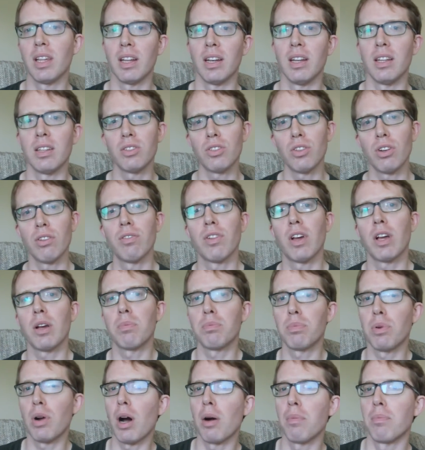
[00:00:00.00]
that it's sort of like
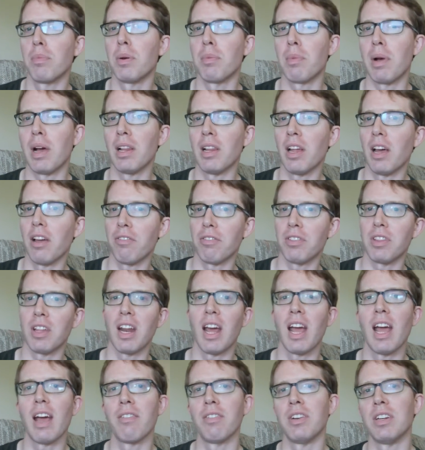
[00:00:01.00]
a problem in my life
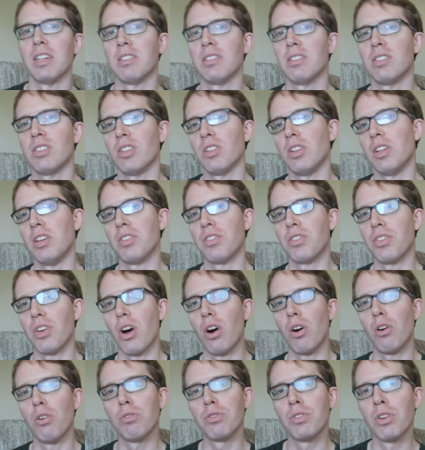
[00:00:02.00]
that I haven't necessarily
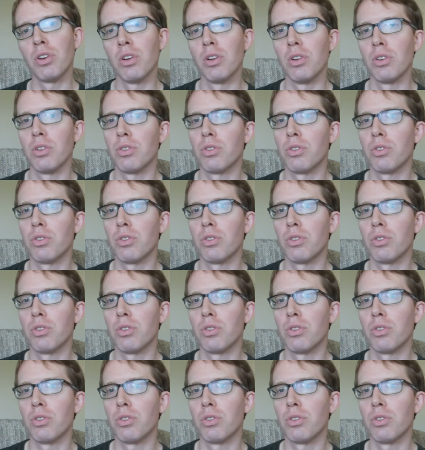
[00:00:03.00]
solved.